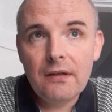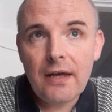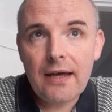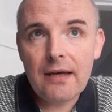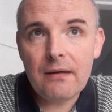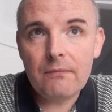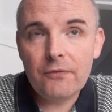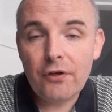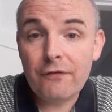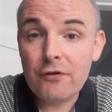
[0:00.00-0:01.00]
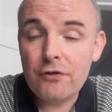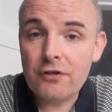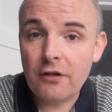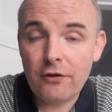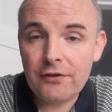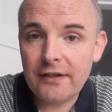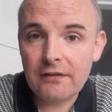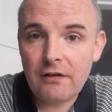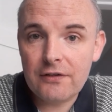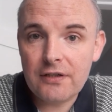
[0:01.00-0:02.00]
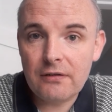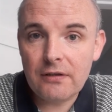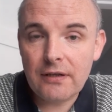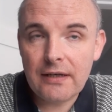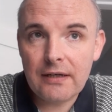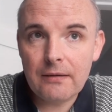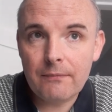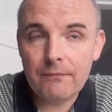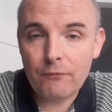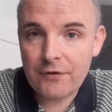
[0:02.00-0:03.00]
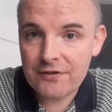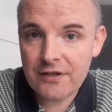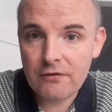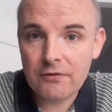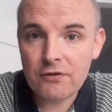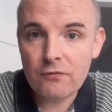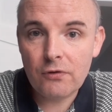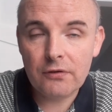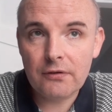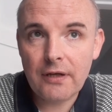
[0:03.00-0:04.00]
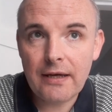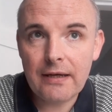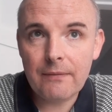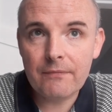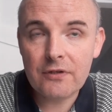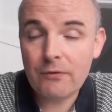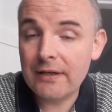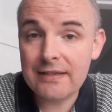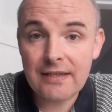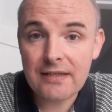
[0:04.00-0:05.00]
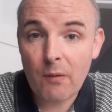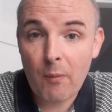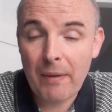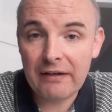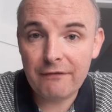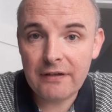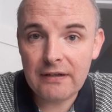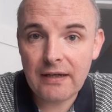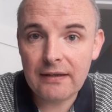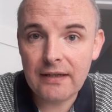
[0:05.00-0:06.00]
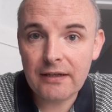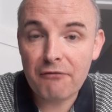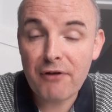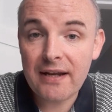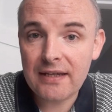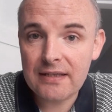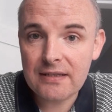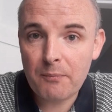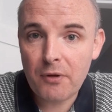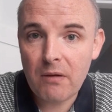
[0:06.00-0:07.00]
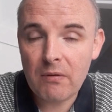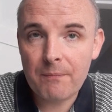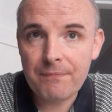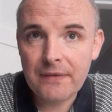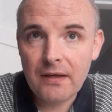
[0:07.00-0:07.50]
Now, if you're using cloud technology with Xero and so on, it's quite easy to set up a bank feed and that eradicates that problem.